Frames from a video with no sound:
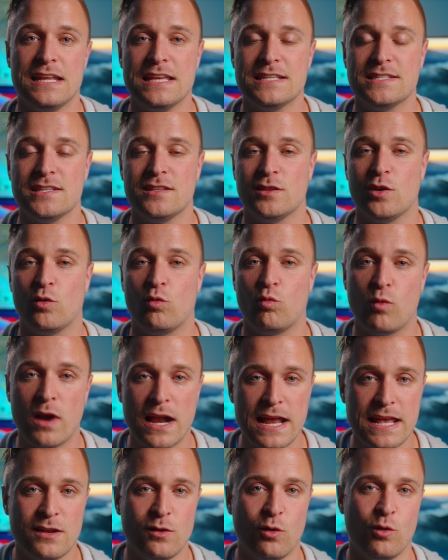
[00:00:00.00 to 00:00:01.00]
isn't the
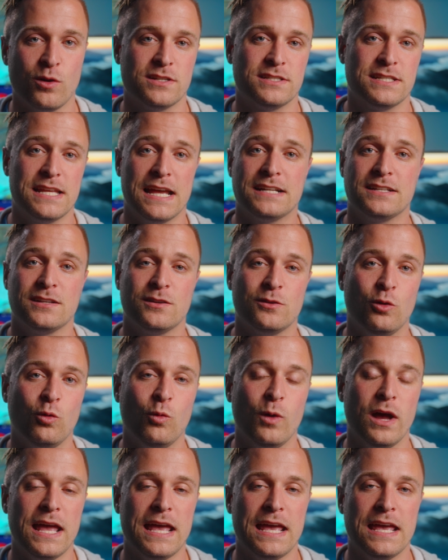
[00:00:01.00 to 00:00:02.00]
right or technical
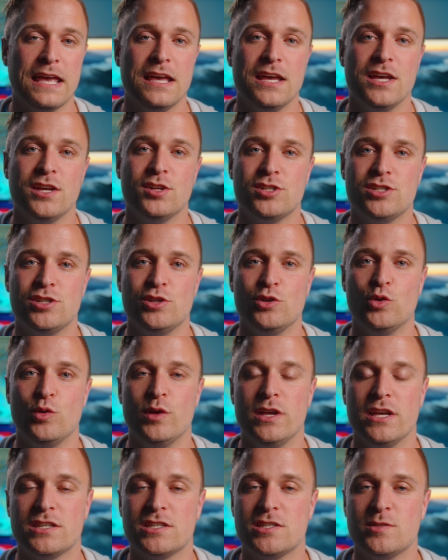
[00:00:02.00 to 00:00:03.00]
way to
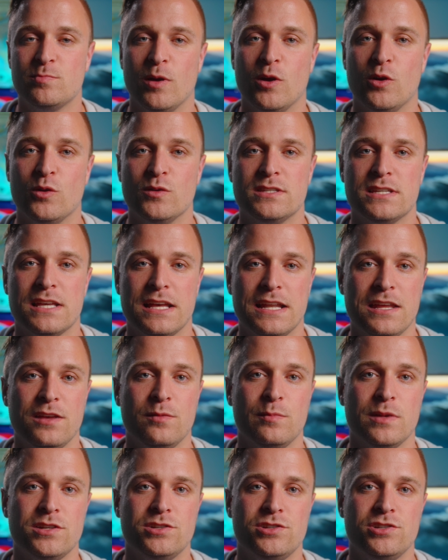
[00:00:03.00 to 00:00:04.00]
expose an
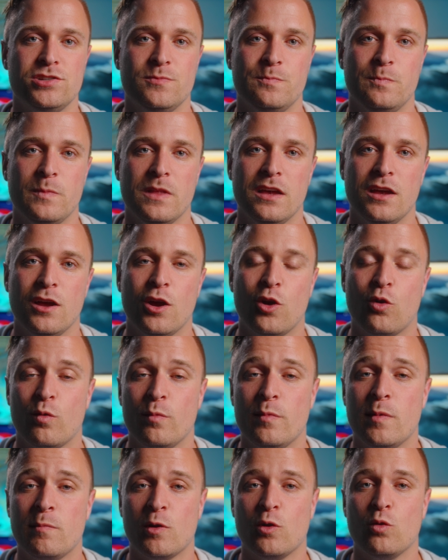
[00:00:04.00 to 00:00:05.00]
image.
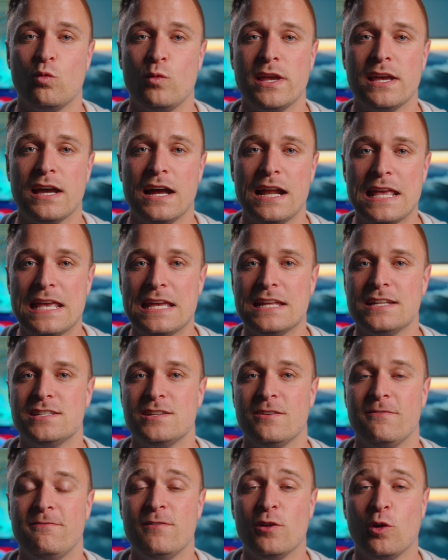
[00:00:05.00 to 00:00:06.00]
Remember, we got
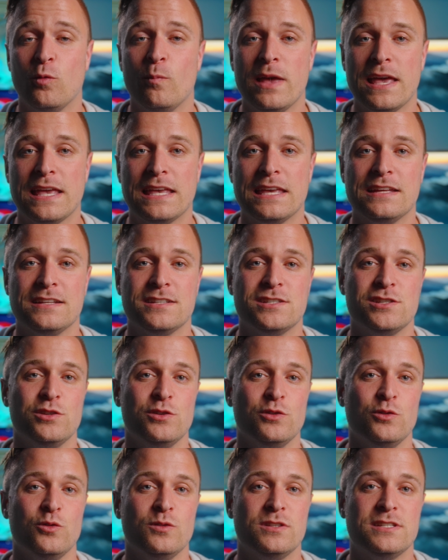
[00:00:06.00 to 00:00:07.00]
into filmmaking
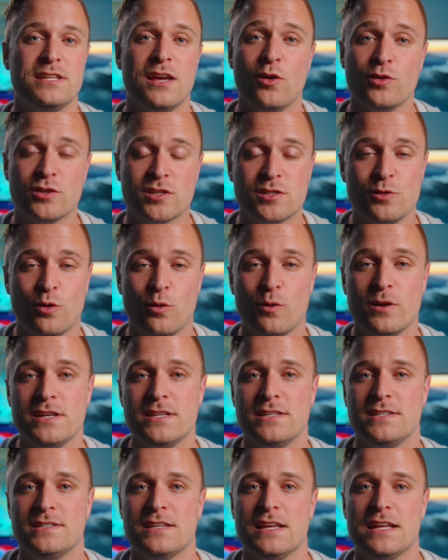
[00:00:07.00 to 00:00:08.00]
to tell
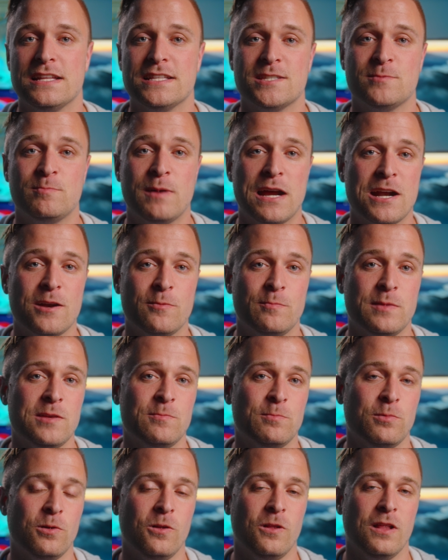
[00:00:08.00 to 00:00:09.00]
stories, inspire
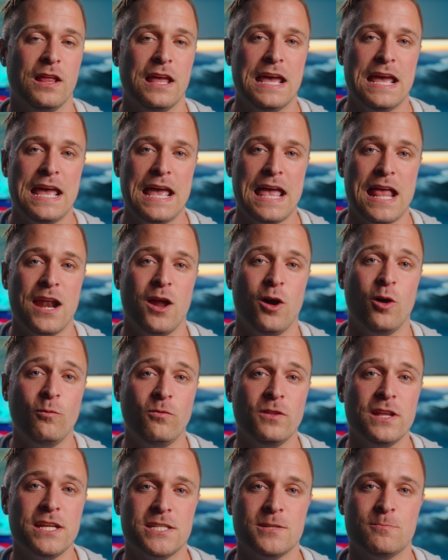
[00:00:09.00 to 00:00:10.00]
people, and
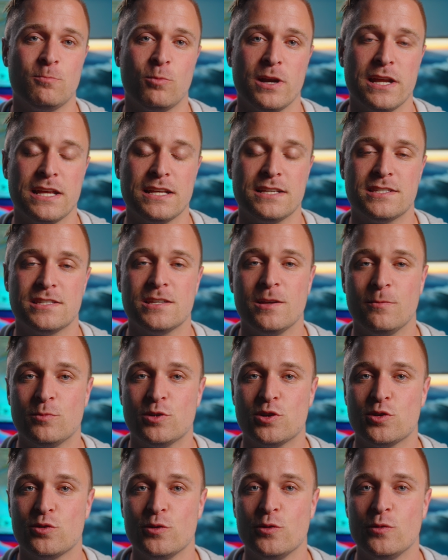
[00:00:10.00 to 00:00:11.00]
hopefully to bring some
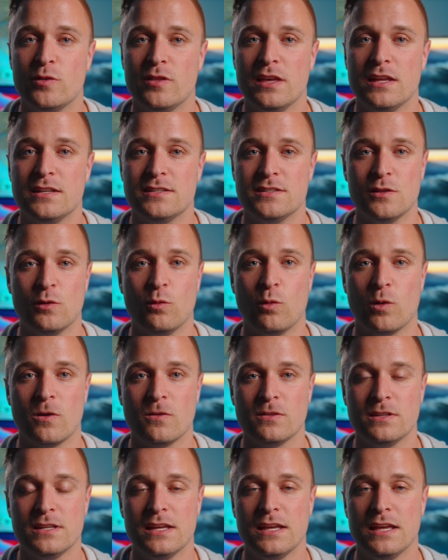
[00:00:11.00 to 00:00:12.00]
truth into the
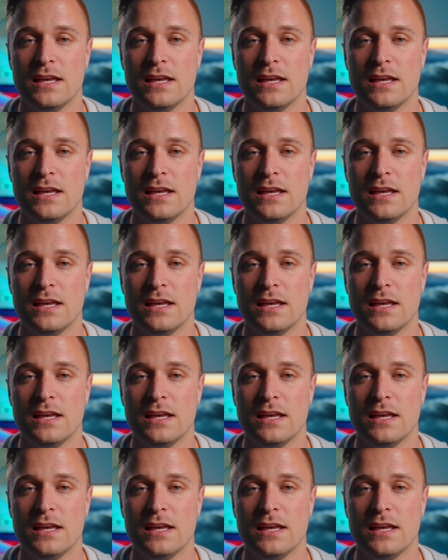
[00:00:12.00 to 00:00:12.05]
world.